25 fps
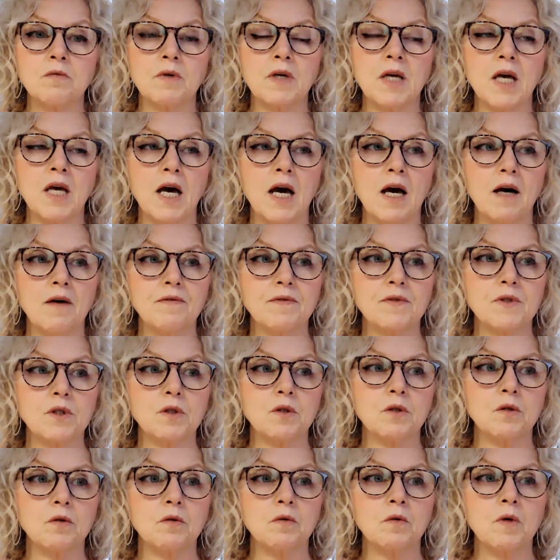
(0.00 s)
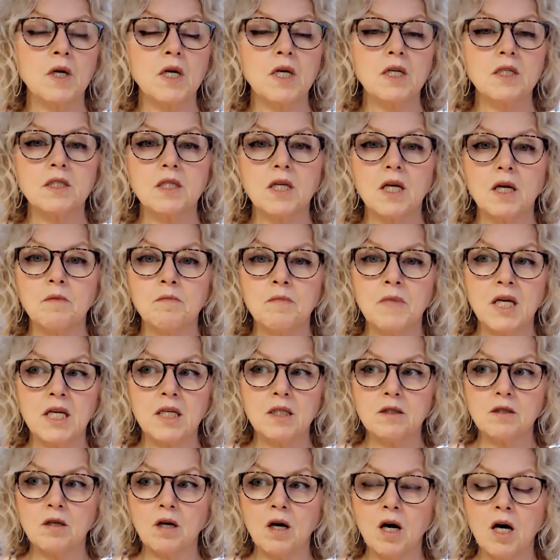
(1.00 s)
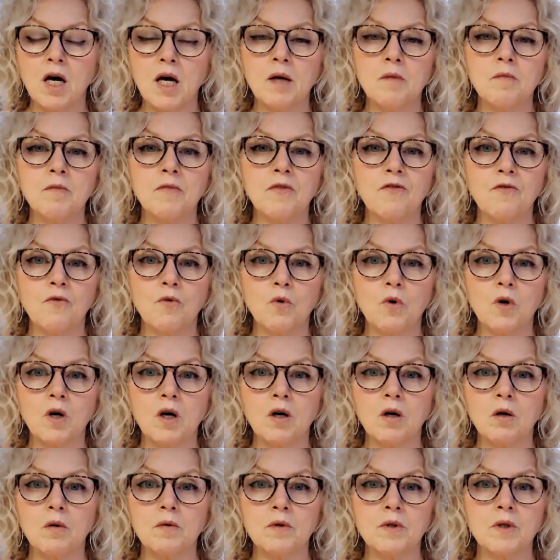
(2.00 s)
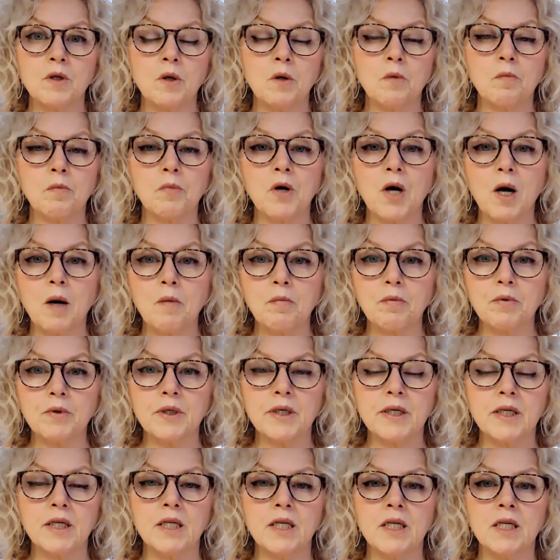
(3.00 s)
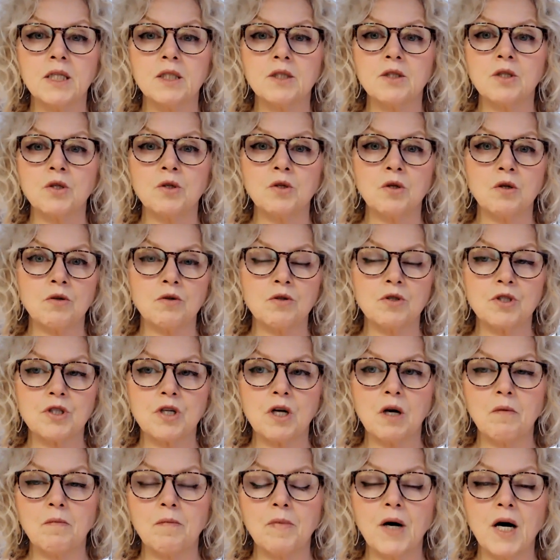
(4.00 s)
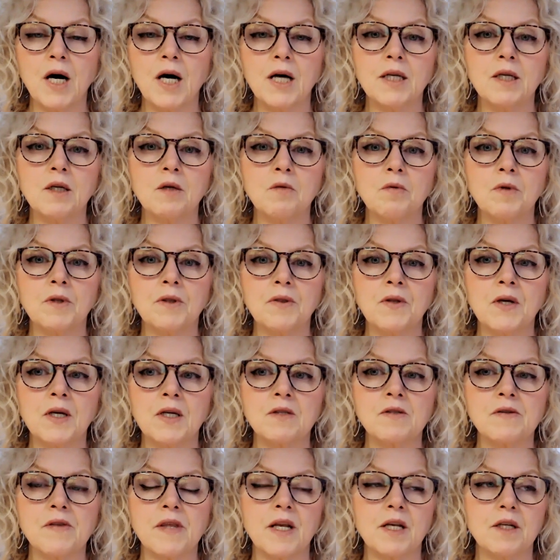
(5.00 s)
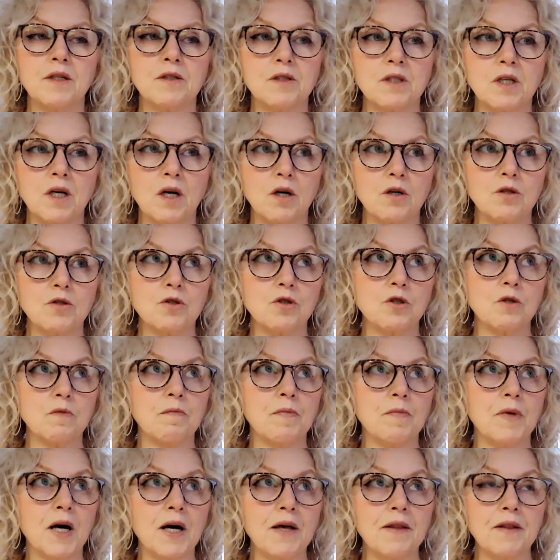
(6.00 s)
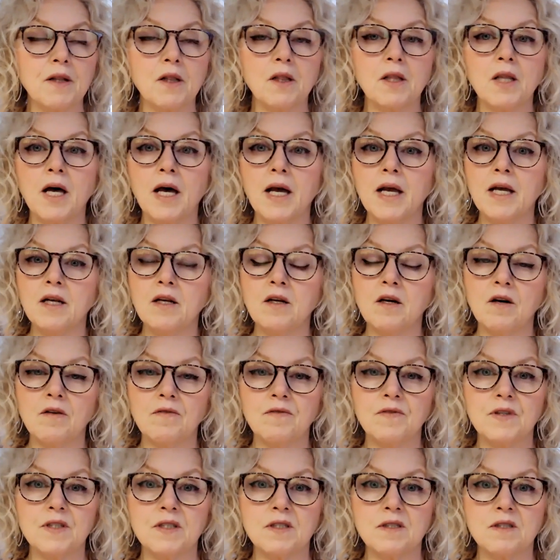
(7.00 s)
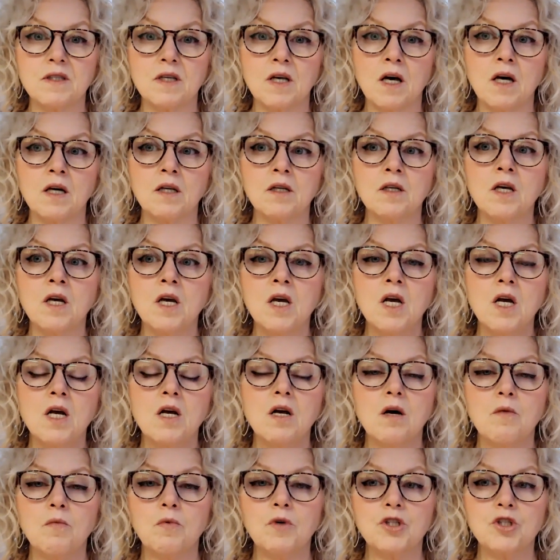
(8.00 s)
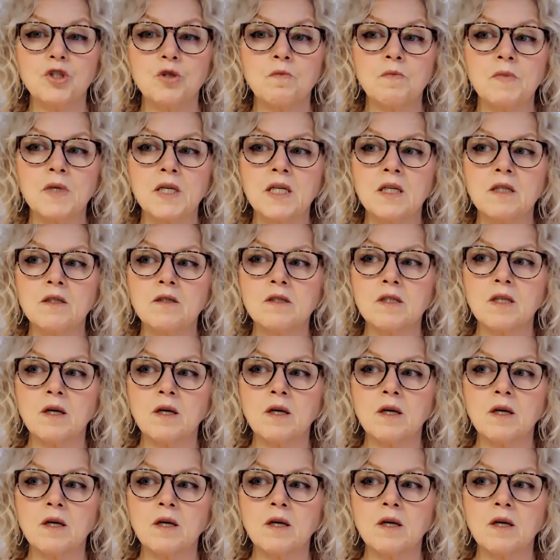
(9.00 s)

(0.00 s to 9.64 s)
We have to make time for, proper eating to nourish our body with things that are touched by the light of the sun, which means